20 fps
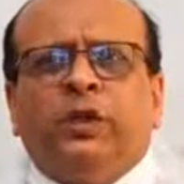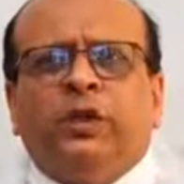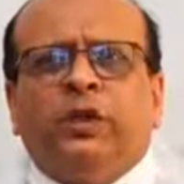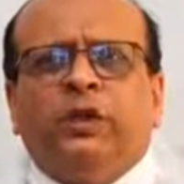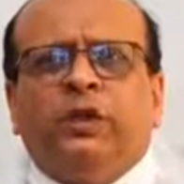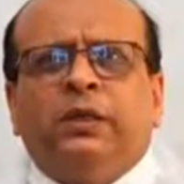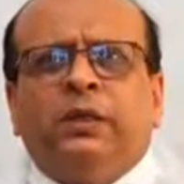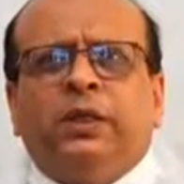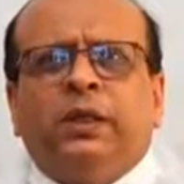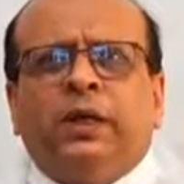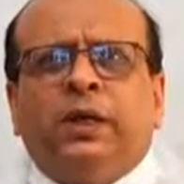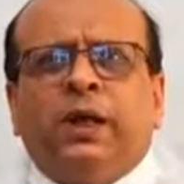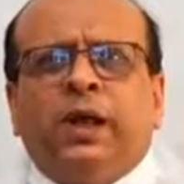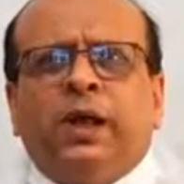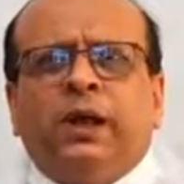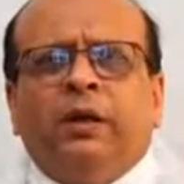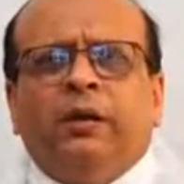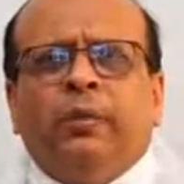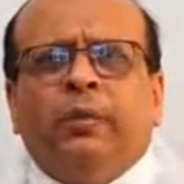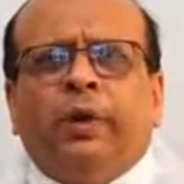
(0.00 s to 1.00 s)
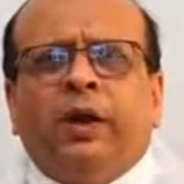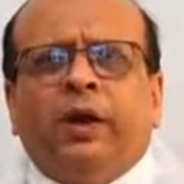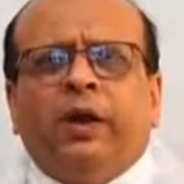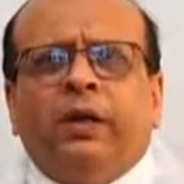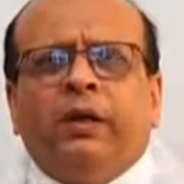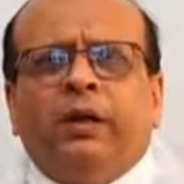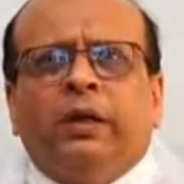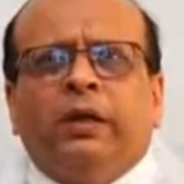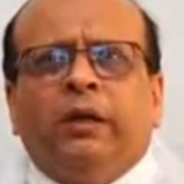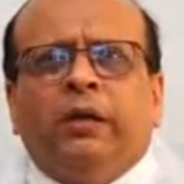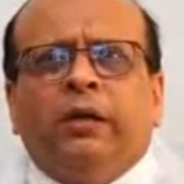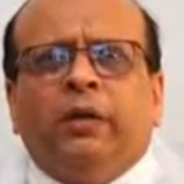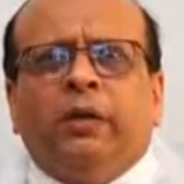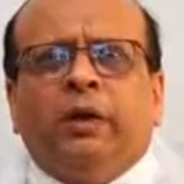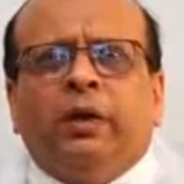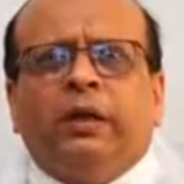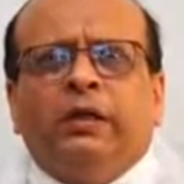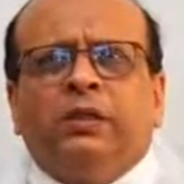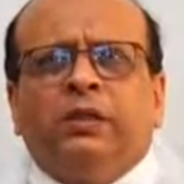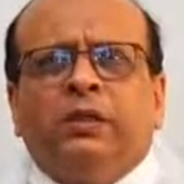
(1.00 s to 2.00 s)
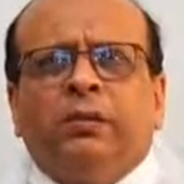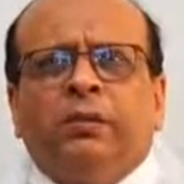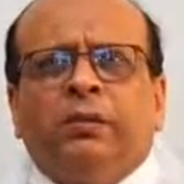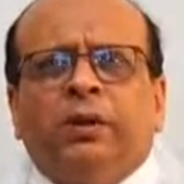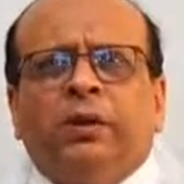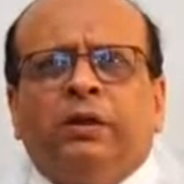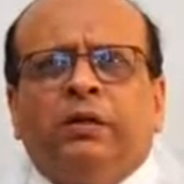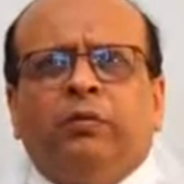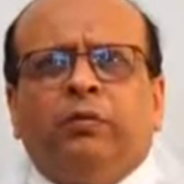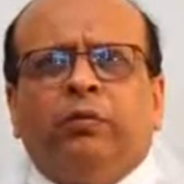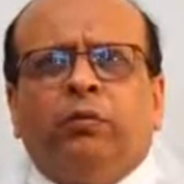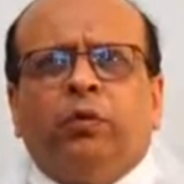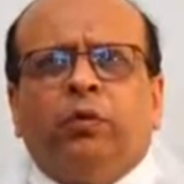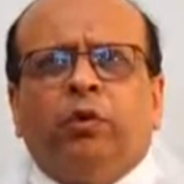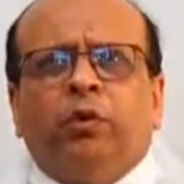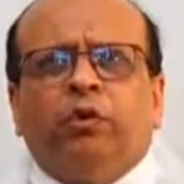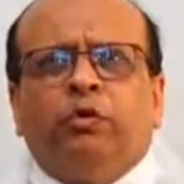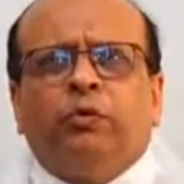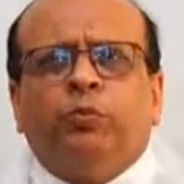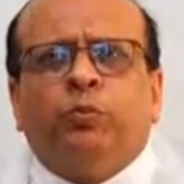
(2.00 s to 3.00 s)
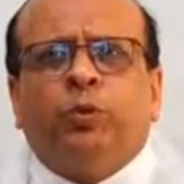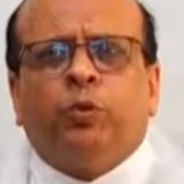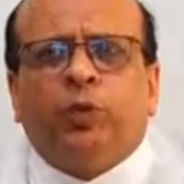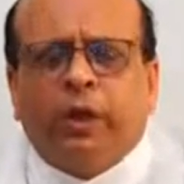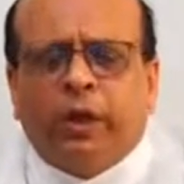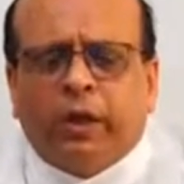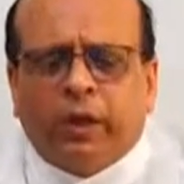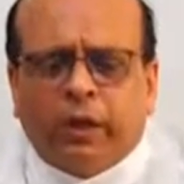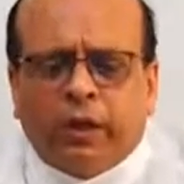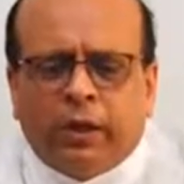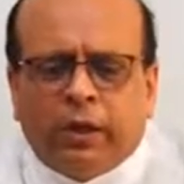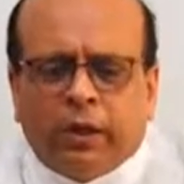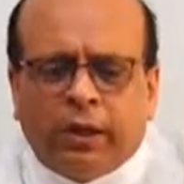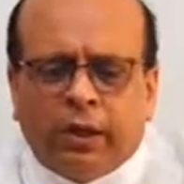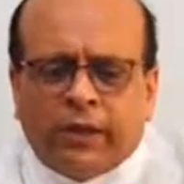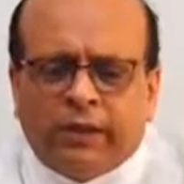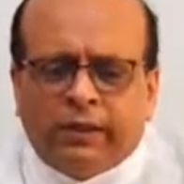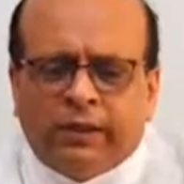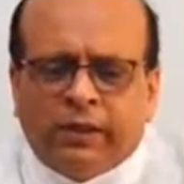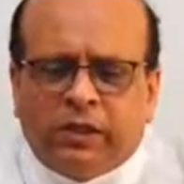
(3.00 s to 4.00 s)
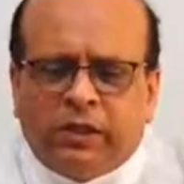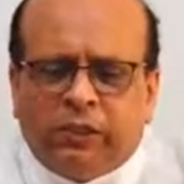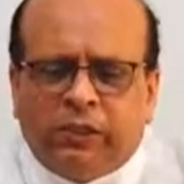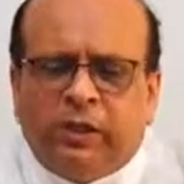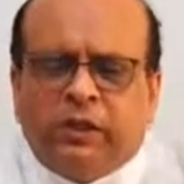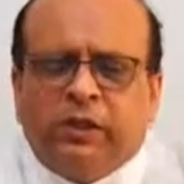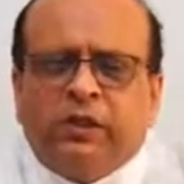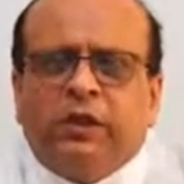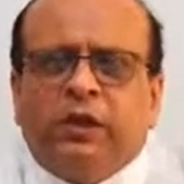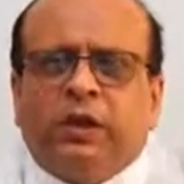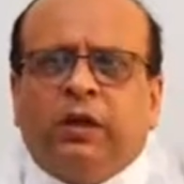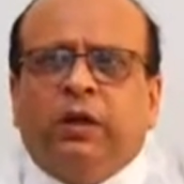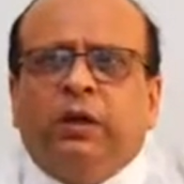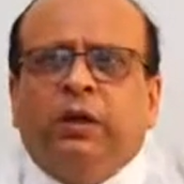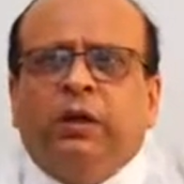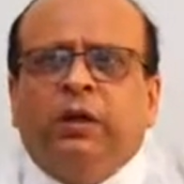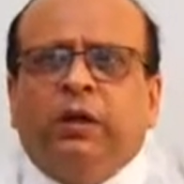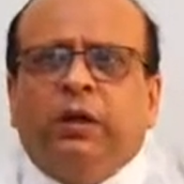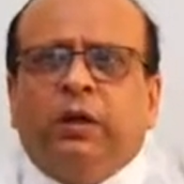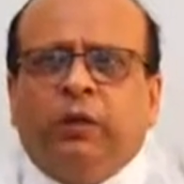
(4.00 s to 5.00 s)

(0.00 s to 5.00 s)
stage, antibiotic loaded cement was put in as a spacer